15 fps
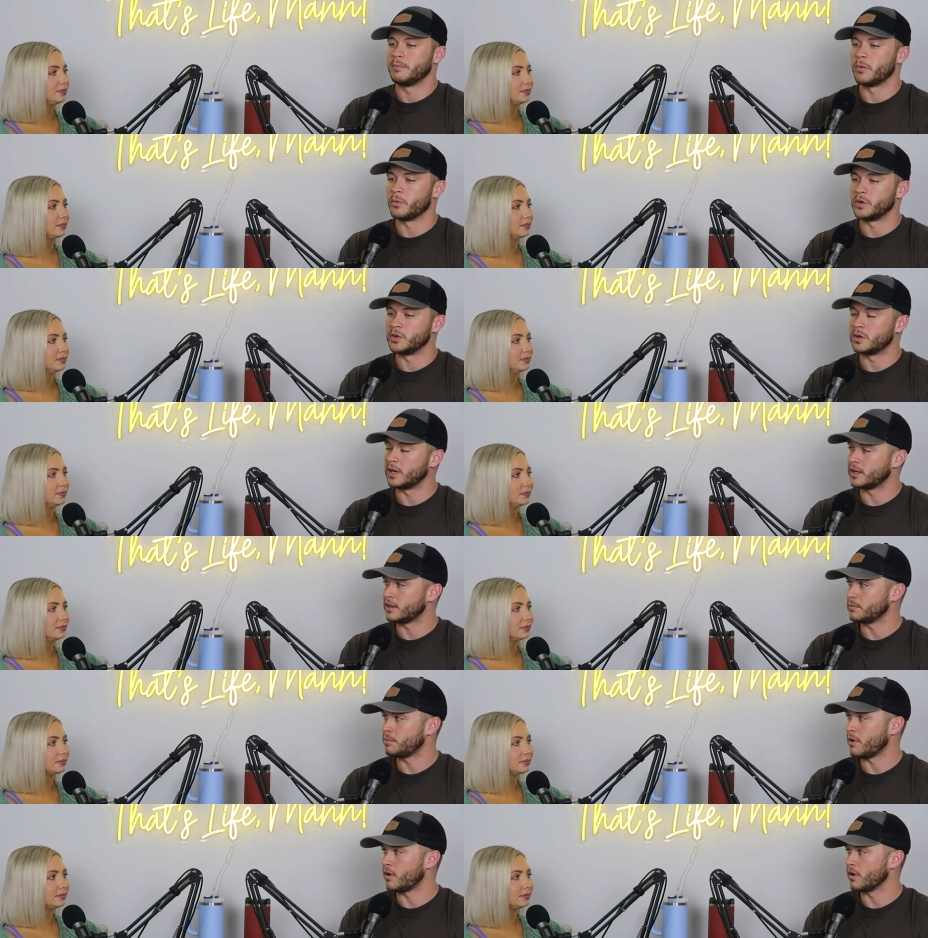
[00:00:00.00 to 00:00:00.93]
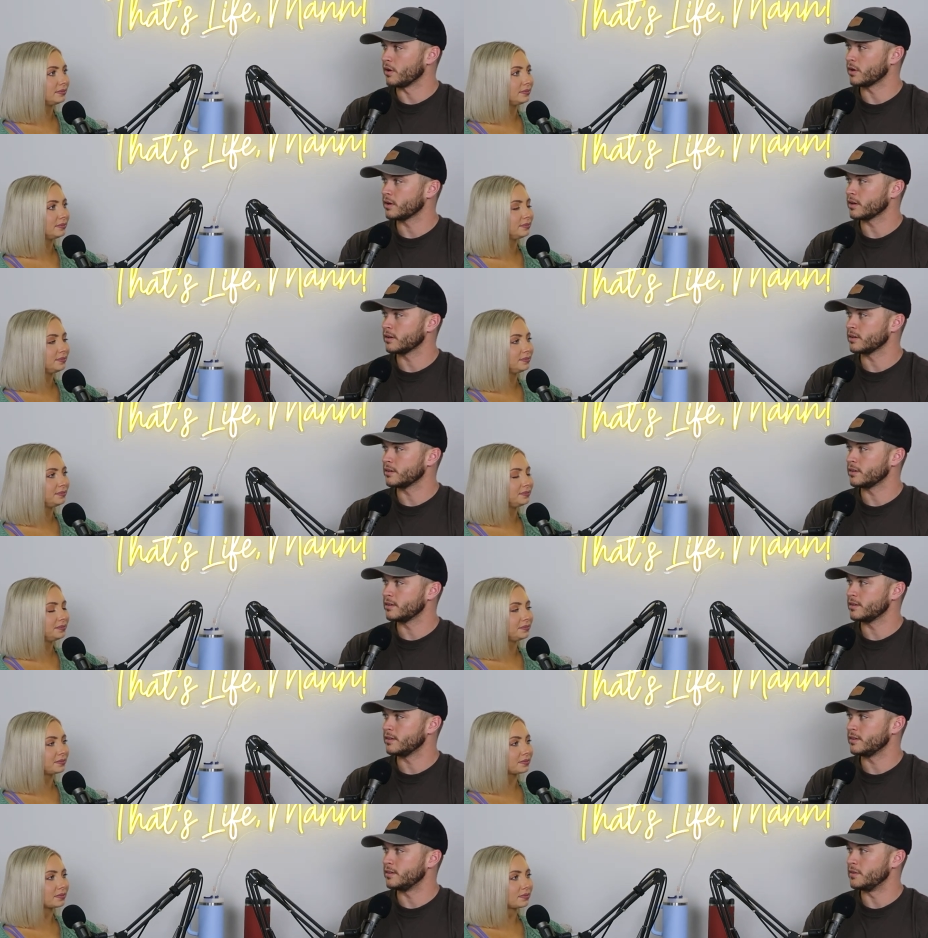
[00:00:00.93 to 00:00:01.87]
Speaker 1: But when you get in the park,
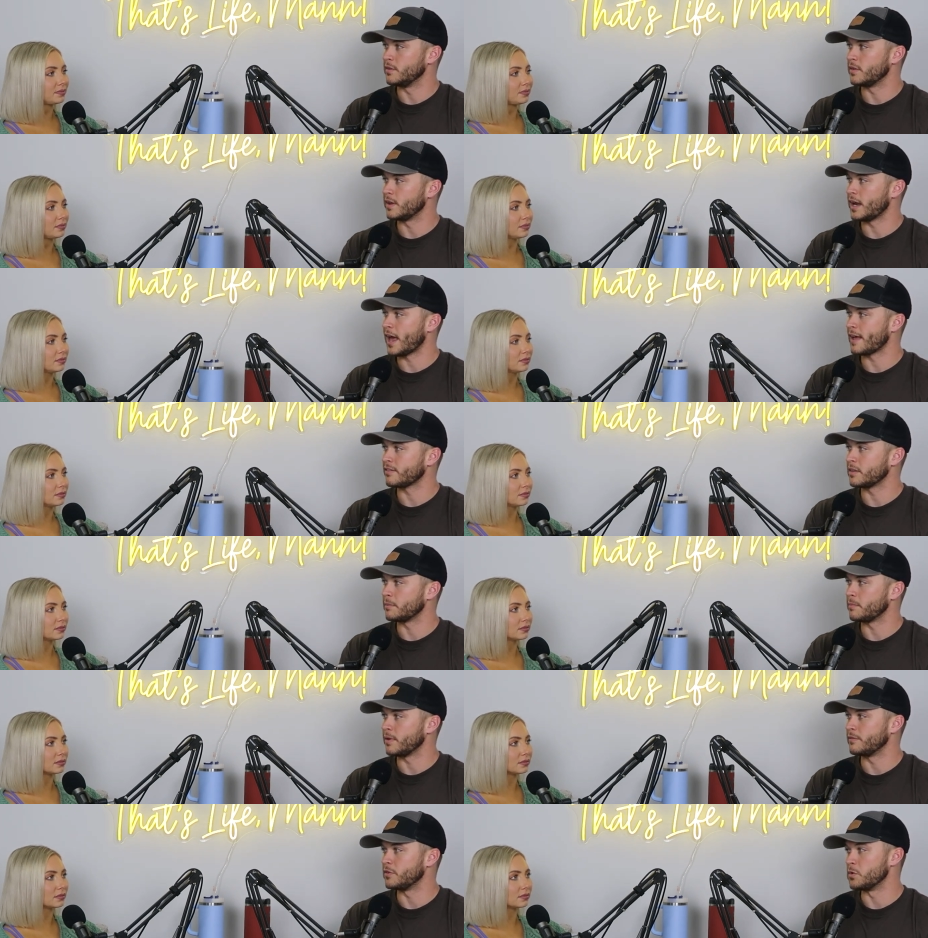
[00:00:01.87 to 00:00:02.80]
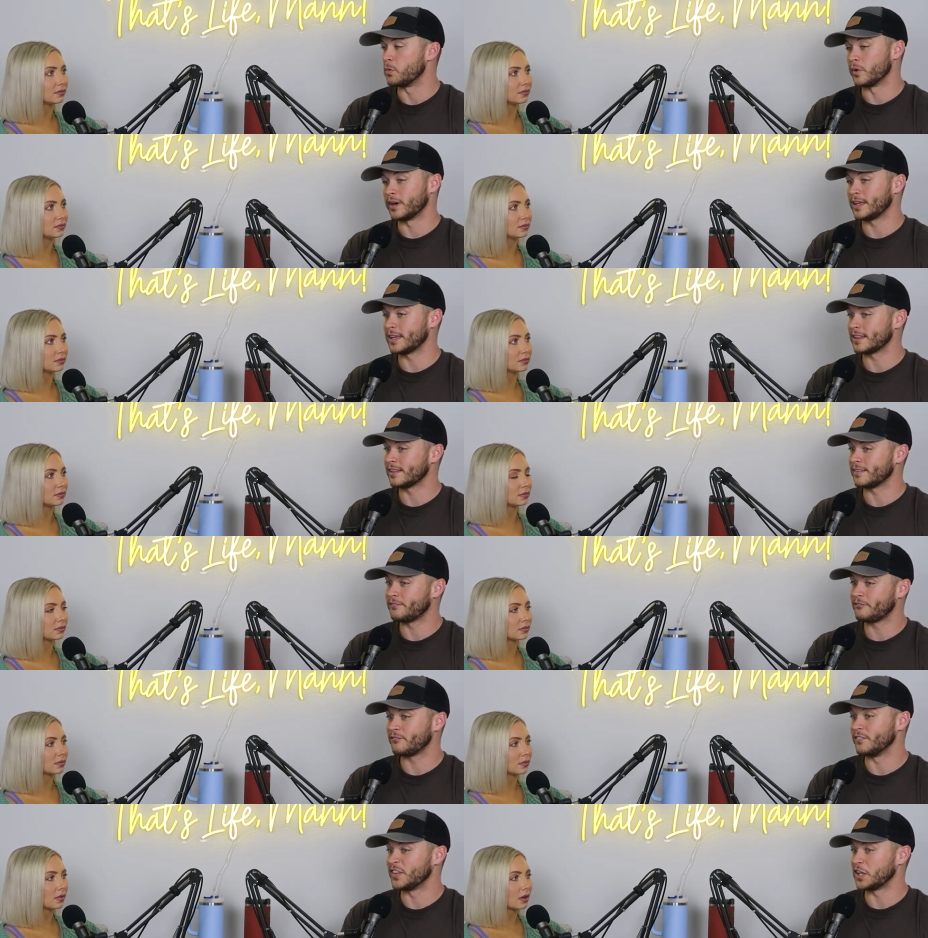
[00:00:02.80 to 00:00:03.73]
you then have to if you want to get in
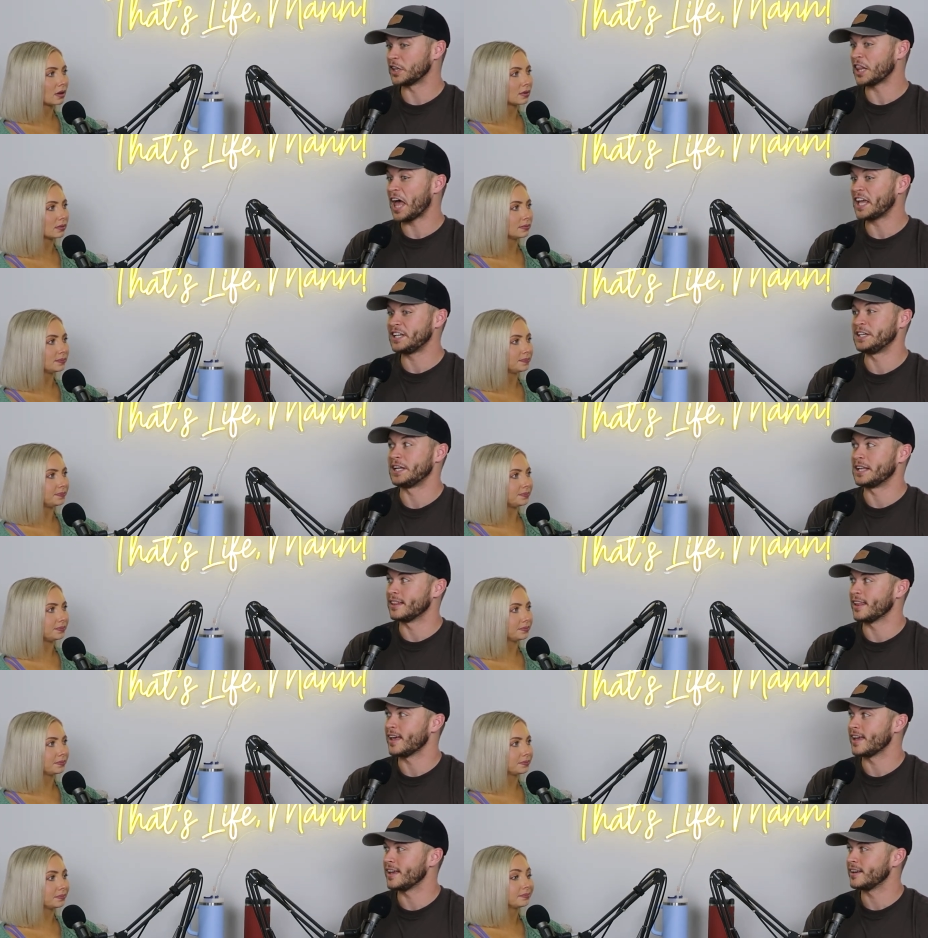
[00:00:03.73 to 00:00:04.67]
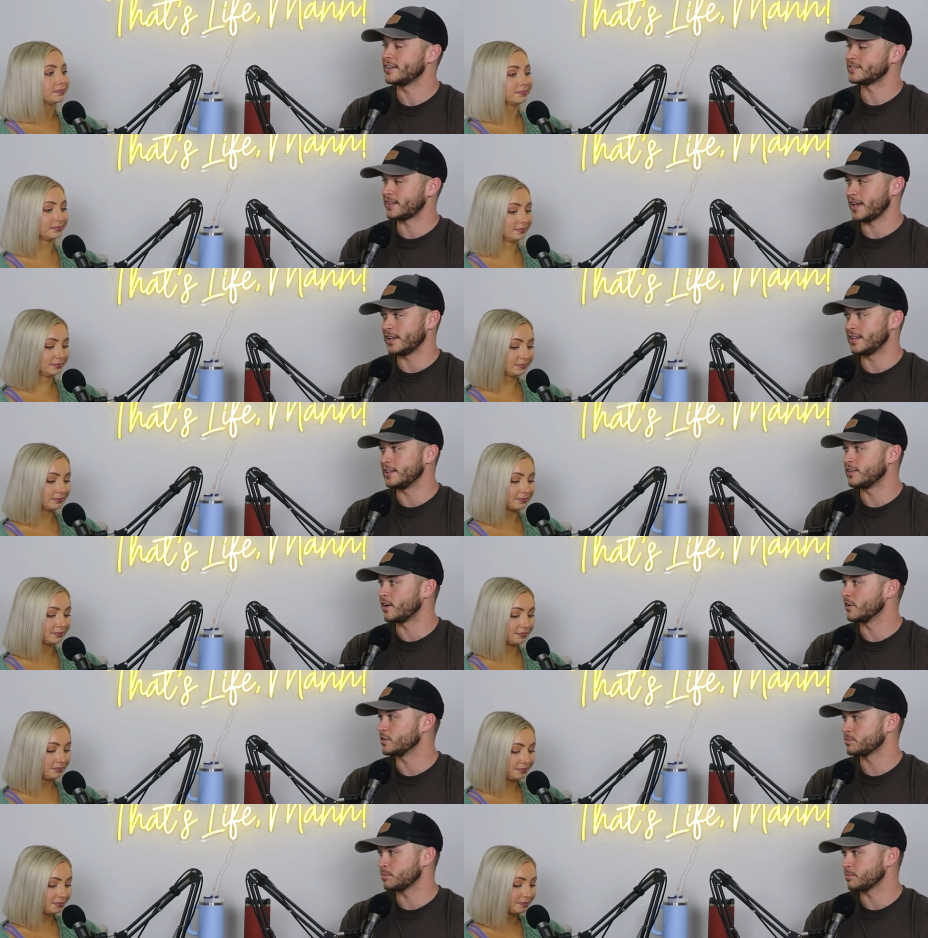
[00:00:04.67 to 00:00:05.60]
the, the lightning lane, it's
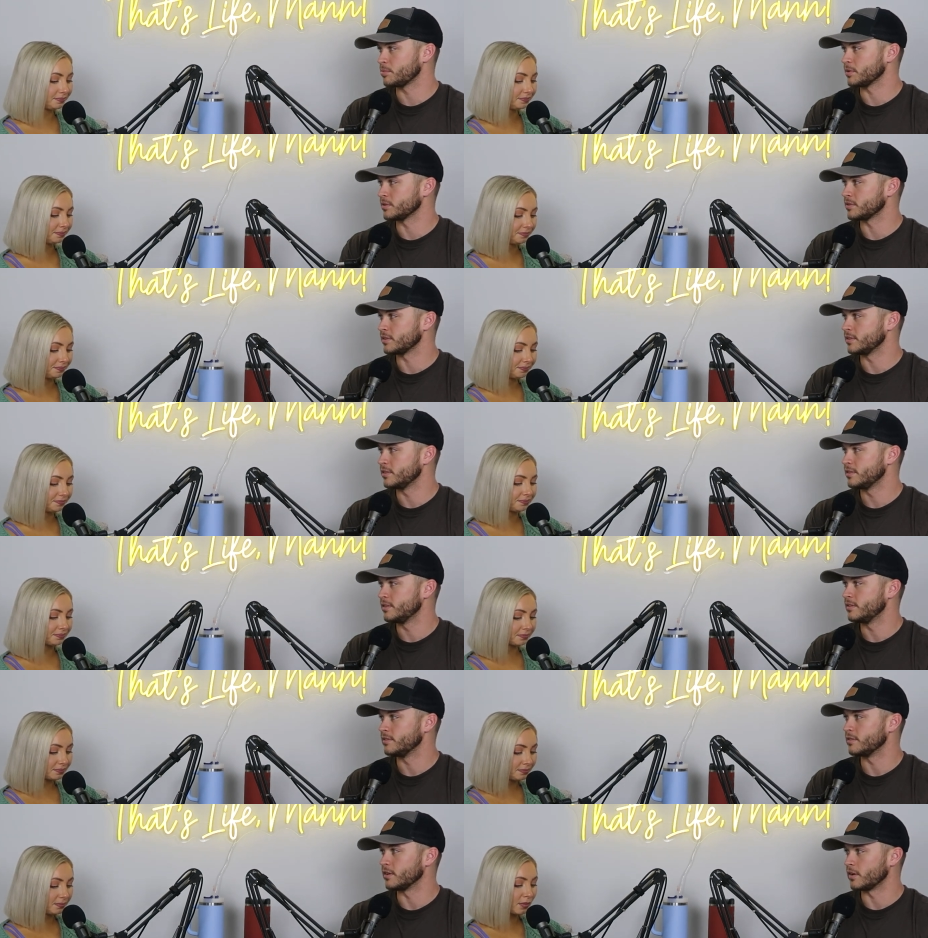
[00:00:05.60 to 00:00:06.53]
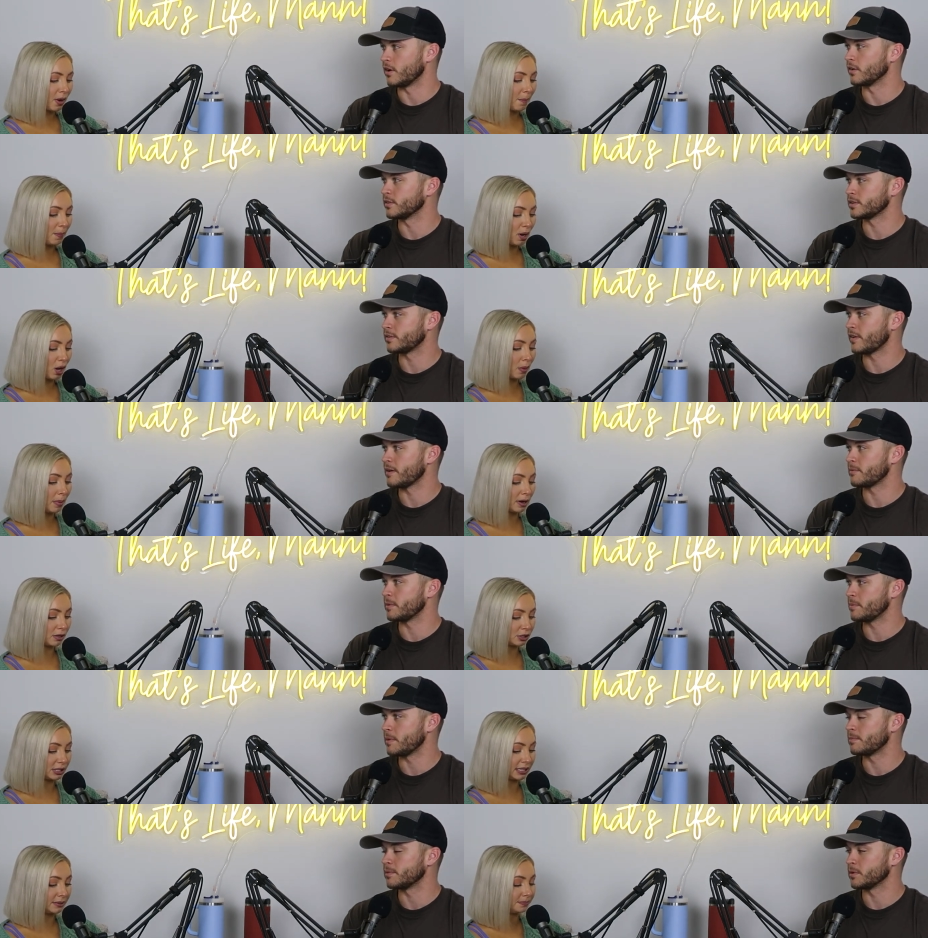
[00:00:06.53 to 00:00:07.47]
$18 per person regardless per of how
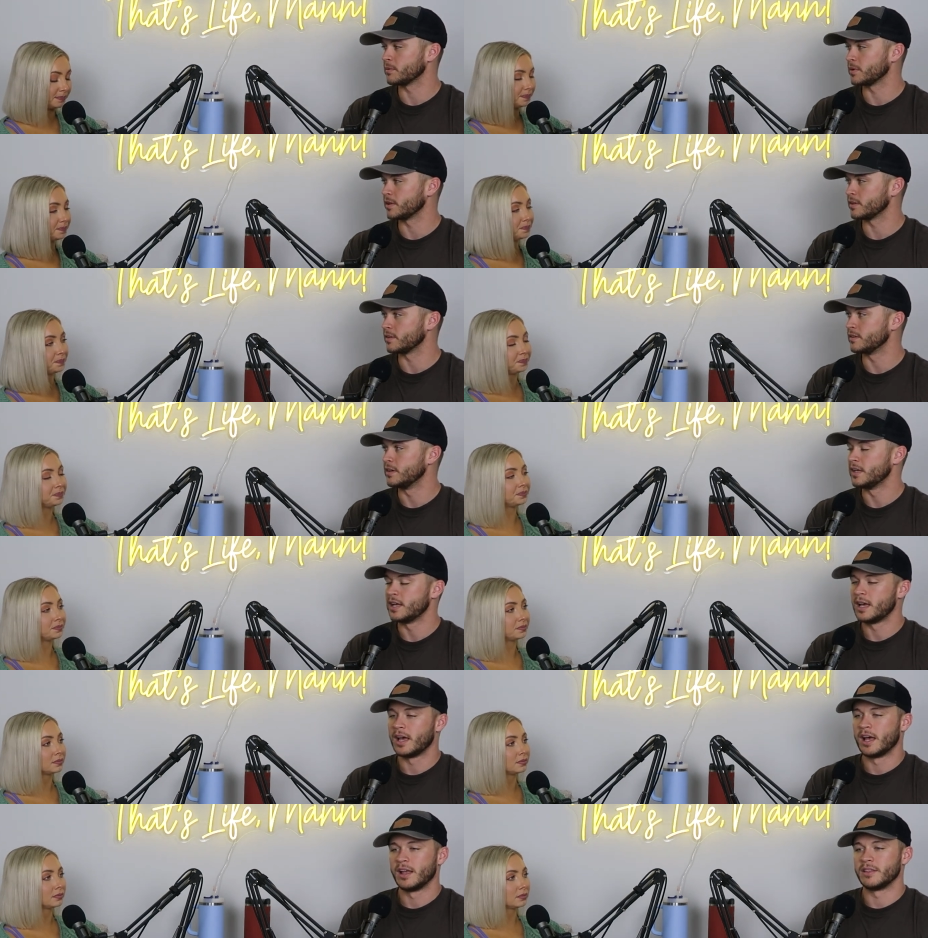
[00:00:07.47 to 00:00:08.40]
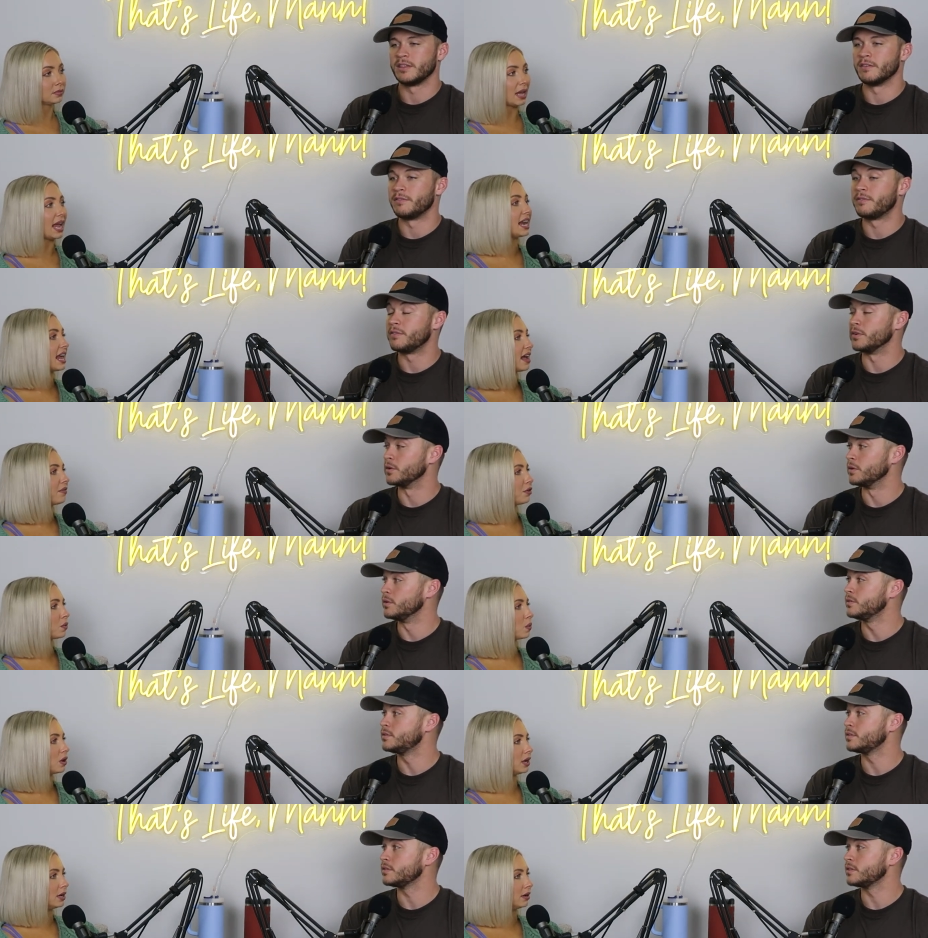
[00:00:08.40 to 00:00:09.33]
person. many people are with you. The and
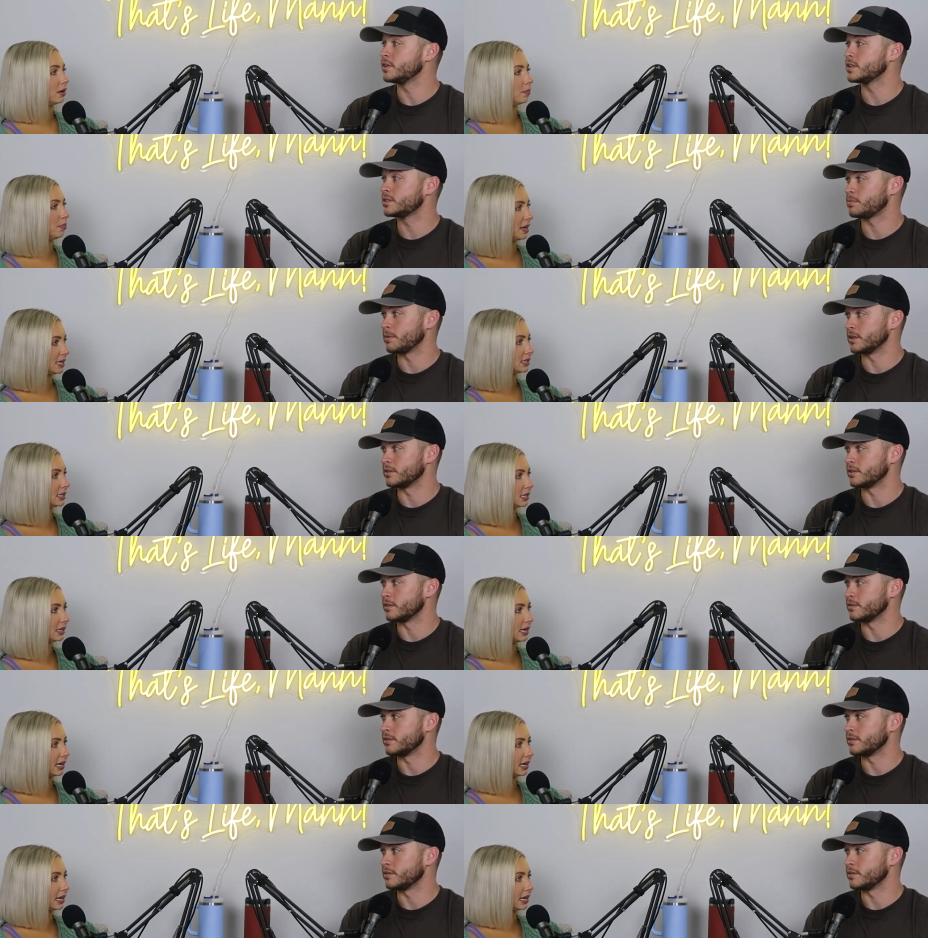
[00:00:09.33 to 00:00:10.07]
everyone expensive. buys the